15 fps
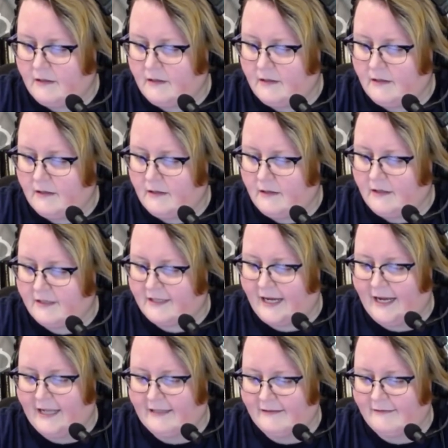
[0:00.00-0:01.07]
Because I
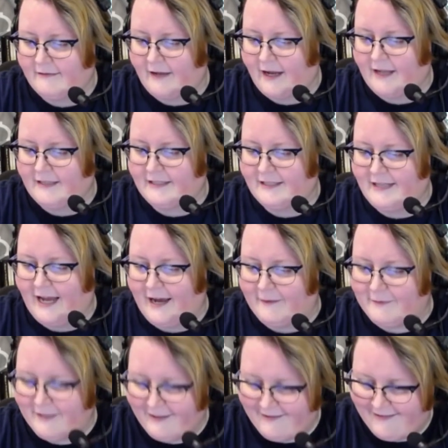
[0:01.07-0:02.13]
got stabbed.
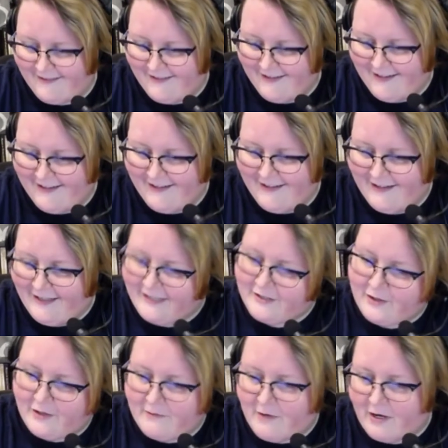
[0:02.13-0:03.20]
Let's go to
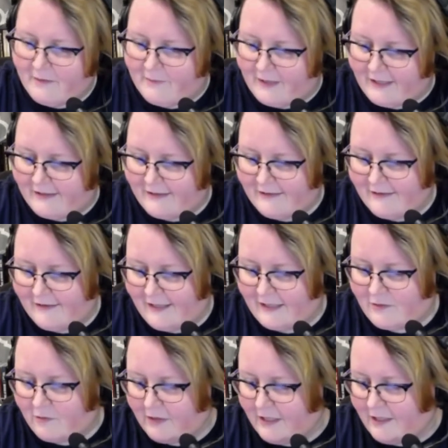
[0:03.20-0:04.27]
the marketplace. That's
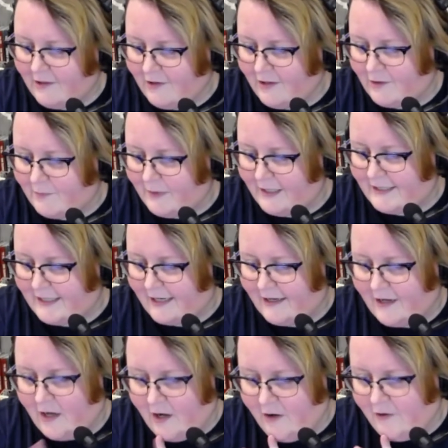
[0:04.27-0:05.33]
really the only other place I can
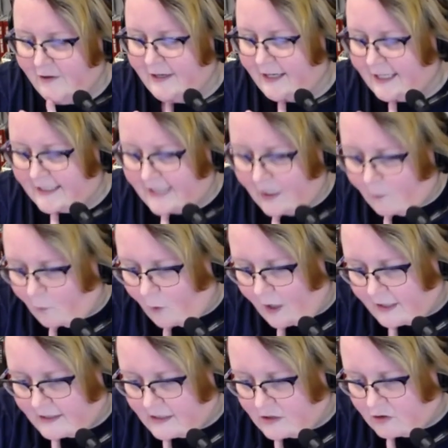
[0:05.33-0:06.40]
go unless I want
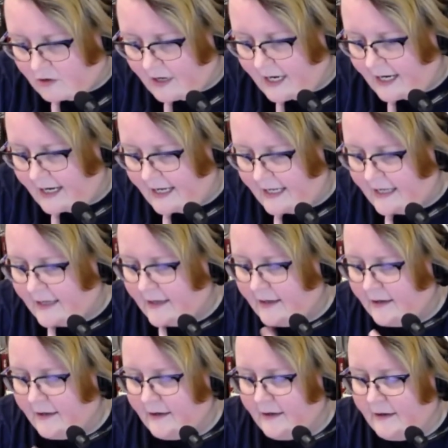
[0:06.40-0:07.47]
to try
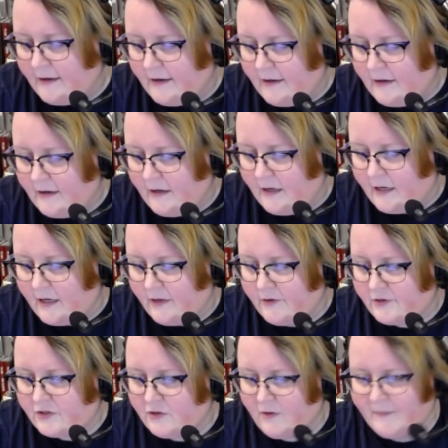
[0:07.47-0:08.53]
another
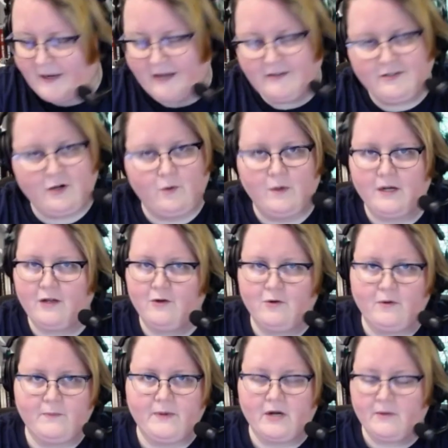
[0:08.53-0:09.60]
store, but I don't want to go to a
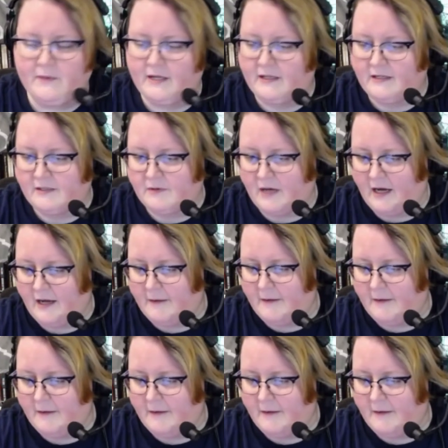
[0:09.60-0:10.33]
pyramid at this time.